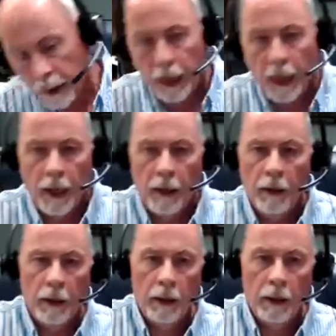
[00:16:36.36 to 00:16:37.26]
and
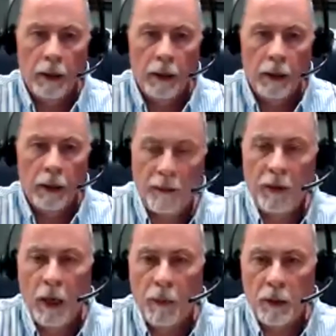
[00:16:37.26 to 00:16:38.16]
giving up
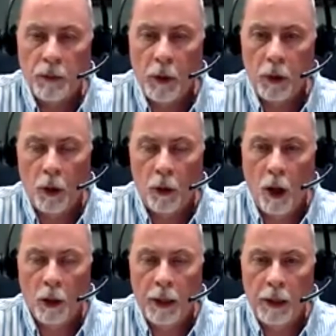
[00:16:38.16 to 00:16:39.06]
his spirit are
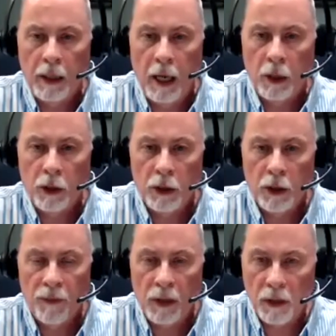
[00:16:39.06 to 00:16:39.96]
all indications of
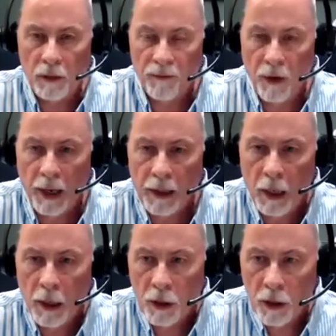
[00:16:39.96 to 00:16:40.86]
his divine
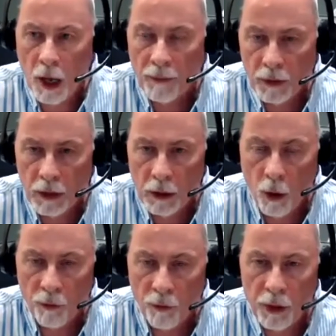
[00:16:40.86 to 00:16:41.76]
sovereignty
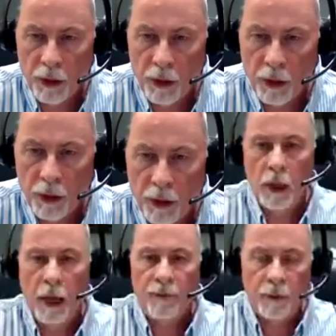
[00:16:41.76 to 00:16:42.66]
over his own
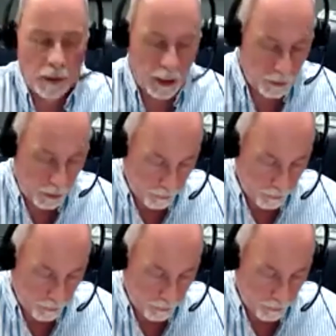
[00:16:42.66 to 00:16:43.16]
life and death.